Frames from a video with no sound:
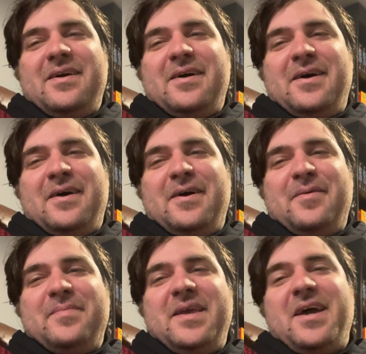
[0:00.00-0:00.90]

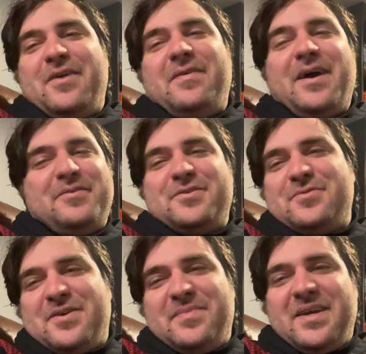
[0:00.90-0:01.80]
he got a virus or
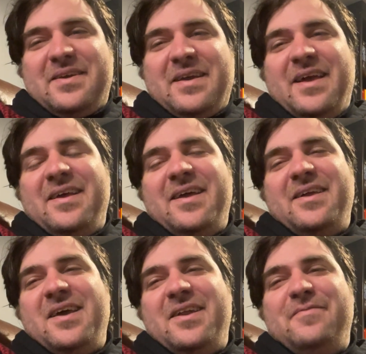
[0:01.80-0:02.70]
something, and
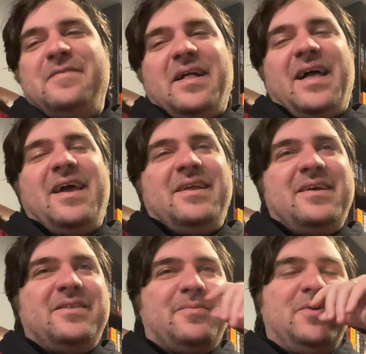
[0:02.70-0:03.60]
it fell,
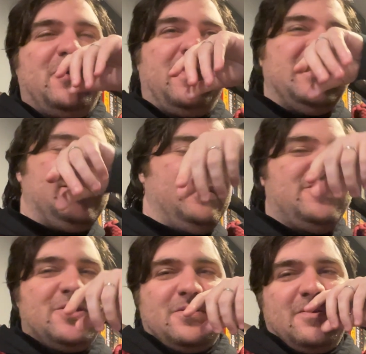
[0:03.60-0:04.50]
and the computer basically
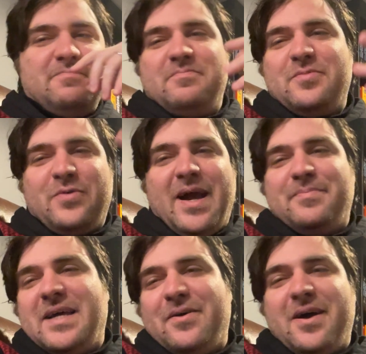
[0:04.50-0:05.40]
just
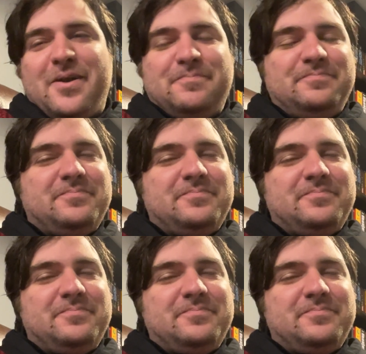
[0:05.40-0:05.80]
crapped out on him.